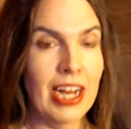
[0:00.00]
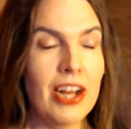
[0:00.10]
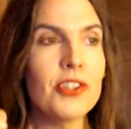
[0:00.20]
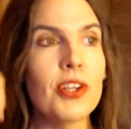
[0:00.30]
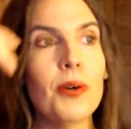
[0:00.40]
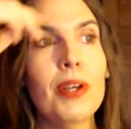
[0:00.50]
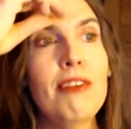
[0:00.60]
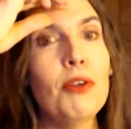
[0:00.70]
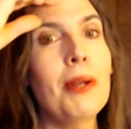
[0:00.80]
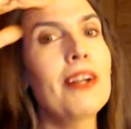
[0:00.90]
So
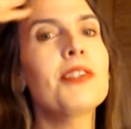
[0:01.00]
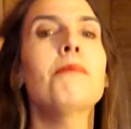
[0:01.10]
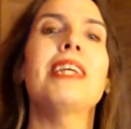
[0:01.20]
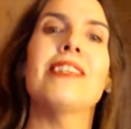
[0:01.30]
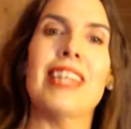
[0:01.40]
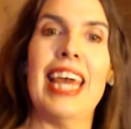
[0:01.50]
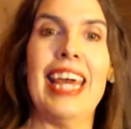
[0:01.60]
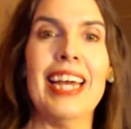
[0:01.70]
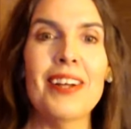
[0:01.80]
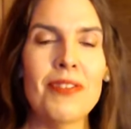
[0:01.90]
if you hear somebody
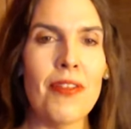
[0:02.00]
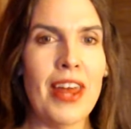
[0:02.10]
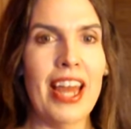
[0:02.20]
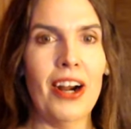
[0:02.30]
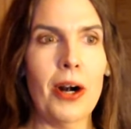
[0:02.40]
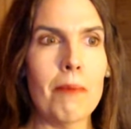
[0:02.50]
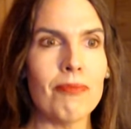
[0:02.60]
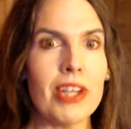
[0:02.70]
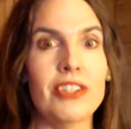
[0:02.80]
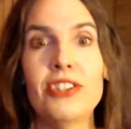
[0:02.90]
saying that they are um,
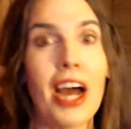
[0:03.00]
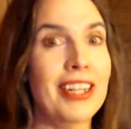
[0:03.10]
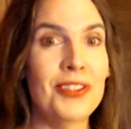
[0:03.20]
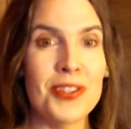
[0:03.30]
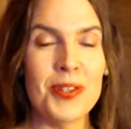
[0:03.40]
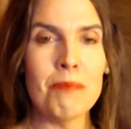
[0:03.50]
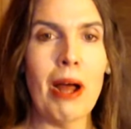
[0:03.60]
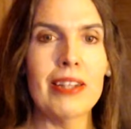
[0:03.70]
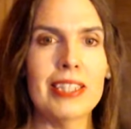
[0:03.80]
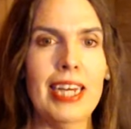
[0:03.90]
not interested in
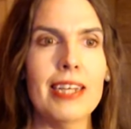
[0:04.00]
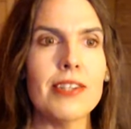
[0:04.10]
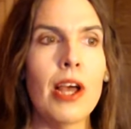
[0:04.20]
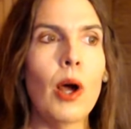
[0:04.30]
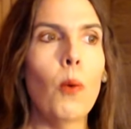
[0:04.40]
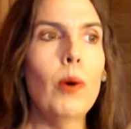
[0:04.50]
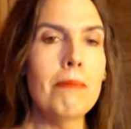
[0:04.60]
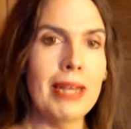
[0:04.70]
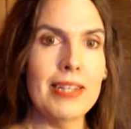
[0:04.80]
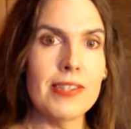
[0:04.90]
politics, what it
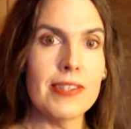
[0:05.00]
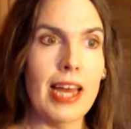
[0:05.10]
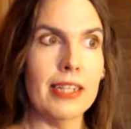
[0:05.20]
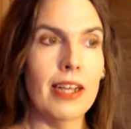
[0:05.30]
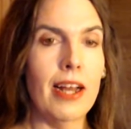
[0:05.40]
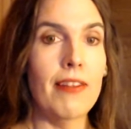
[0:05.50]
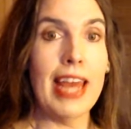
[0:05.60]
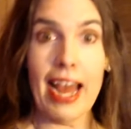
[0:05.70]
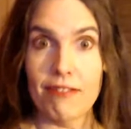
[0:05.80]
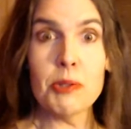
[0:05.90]
means is that they
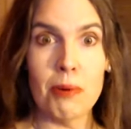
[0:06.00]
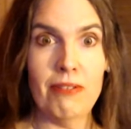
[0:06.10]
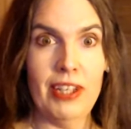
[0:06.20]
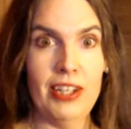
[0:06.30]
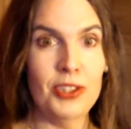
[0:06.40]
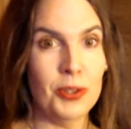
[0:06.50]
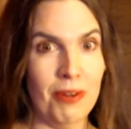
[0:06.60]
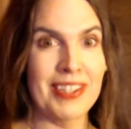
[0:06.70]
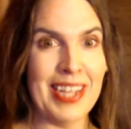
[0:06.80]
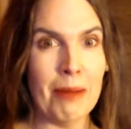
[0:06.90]
have this privilege, we've
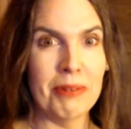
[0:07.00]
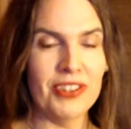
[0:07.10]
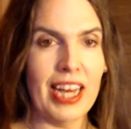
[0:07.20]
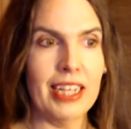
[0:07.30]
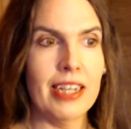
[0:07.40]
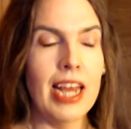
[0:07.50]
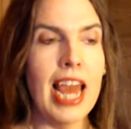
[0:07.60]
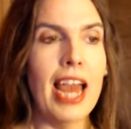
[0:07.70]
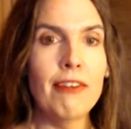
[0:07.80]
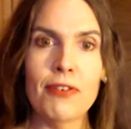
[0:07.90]
established that,
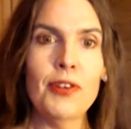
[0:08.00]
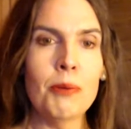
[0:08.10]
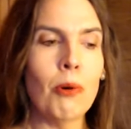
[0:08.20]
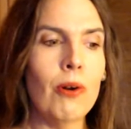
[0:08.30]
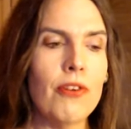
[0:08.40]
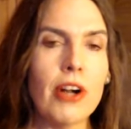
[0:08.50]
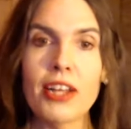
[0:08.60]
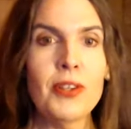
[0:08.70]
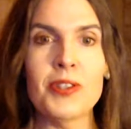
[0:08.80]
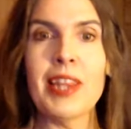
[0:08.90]
and furthermore, they're
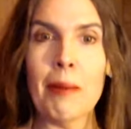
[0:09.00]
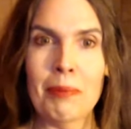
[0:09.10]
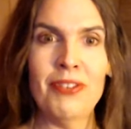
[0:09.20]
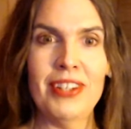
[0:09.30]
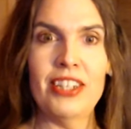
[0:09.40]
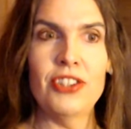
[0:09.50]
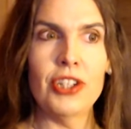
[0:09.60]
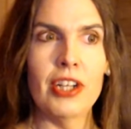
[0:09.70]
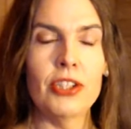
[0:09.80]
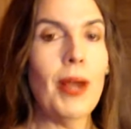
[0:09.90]
not using that privilege
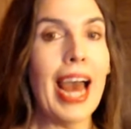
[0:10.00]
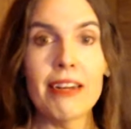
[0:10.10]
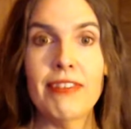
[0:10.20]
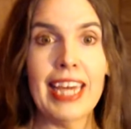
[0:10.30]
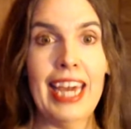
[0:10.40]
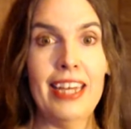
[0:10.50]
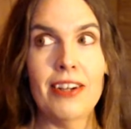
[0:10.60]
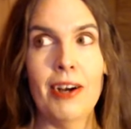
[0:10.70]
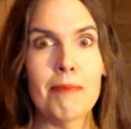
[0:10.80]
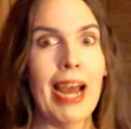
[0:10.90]
to advocate
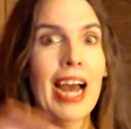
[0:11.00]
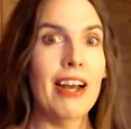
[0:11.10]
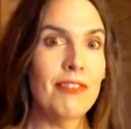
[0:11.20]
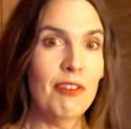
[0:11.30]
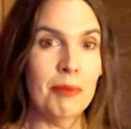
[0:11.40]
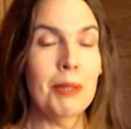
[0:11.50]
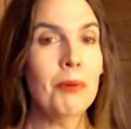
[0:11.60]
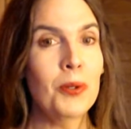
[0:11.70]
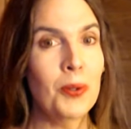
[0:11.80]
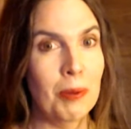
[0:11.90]
on behalf of
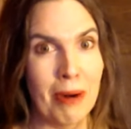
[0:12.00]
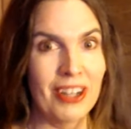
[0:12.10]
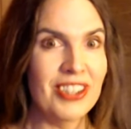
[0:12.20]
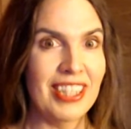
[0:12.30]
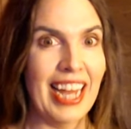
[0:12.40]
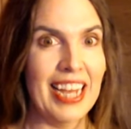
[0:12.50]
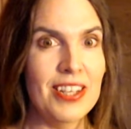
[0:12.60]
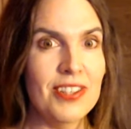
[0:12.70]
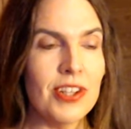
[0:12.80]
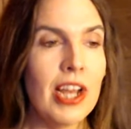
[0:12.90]
people who are
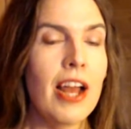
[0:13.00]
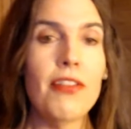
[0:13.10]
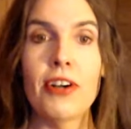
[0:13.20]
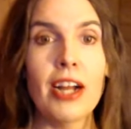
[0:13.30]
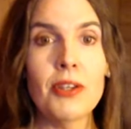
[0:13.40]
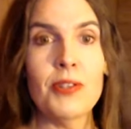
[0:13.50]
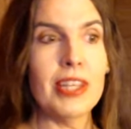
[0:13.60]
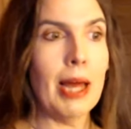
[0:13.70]
marginalized. They're not using